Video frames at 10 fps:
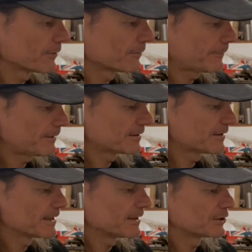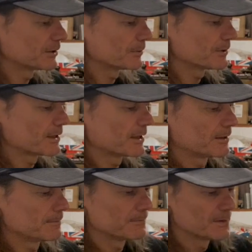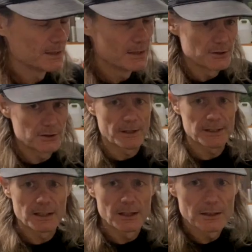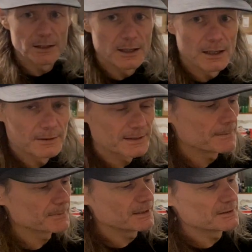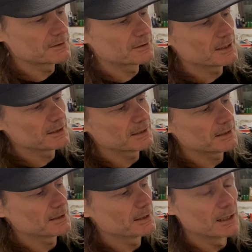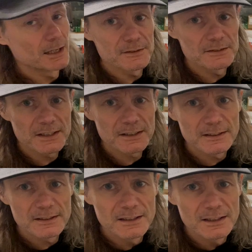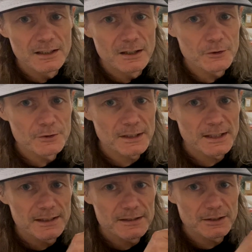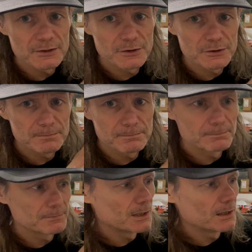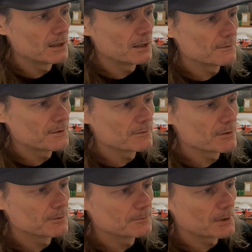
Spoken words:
fitted an engine with straight cut cam gears. You see the teeth on the gears are just they run